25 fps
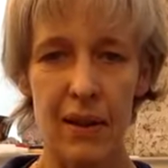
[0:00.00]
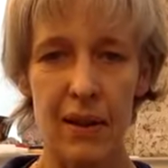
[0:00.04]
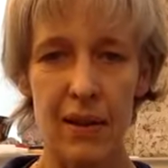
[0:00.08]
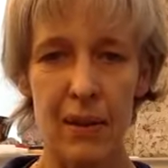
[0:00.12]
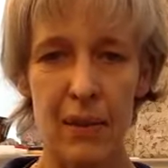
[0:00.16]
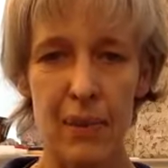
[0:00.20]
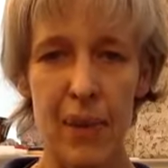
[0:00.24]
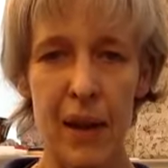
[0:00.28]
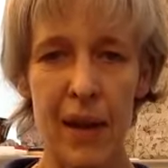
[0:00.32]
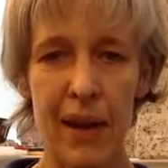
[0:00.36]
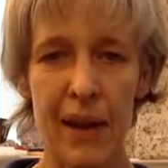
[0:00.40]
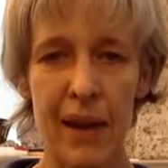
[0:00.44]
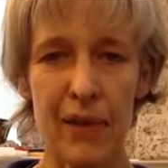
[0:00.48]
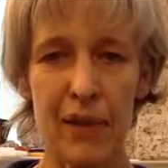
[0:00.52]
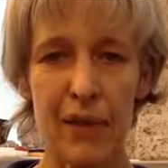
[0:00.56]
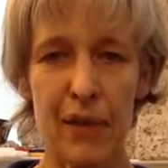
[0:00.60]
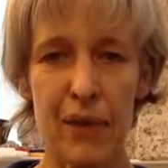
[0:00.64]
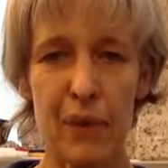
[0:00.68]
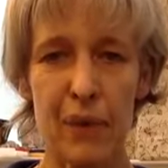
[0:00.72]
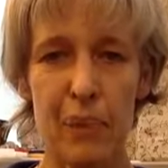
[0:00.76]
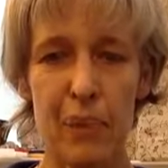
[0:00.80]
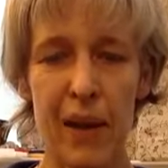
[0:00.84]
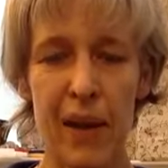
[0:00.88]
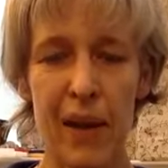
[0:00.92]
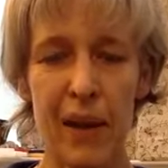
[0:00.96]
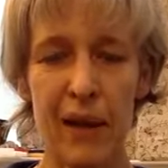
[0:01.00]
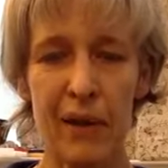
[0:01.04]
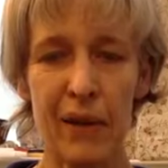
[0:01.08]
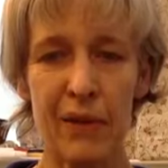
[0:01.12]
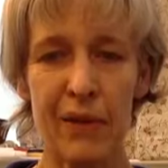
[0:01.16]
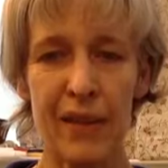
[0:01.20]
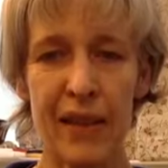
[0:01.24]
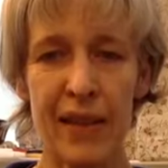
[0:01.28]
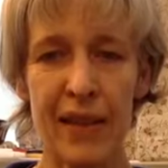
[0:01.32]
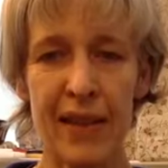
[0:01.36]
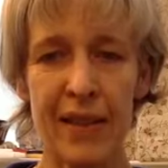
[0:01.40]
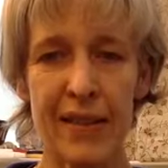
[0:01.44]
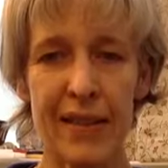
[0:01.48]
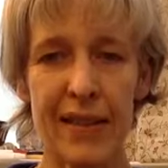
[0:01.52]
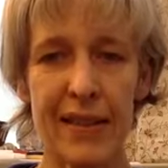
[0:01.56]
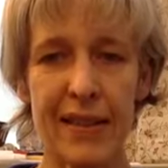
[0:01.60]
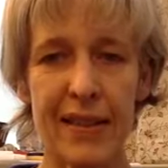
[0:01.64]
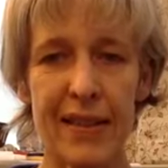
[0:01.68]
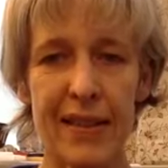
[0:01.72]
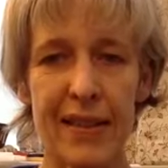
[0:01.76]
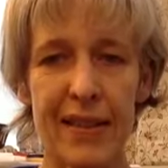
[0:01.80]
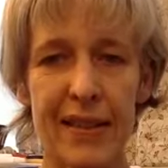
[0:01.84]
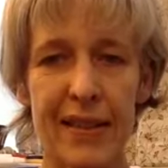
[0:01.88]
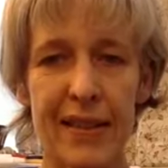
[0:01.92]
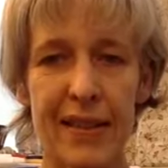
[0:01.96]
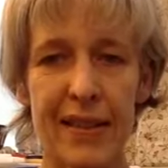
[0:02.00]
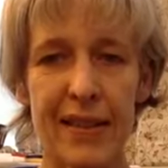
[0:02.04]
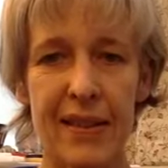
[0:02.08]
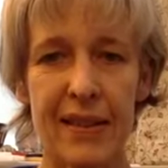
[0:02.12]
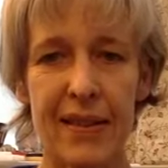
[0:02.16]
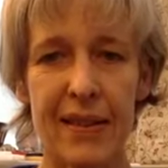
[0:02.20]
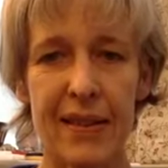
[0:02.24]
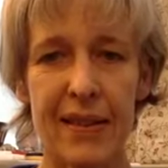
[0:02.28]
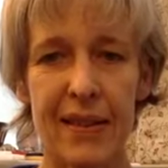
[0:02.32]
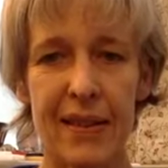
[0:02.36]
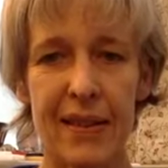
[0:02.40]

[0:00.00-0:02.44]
the back of your pelvis,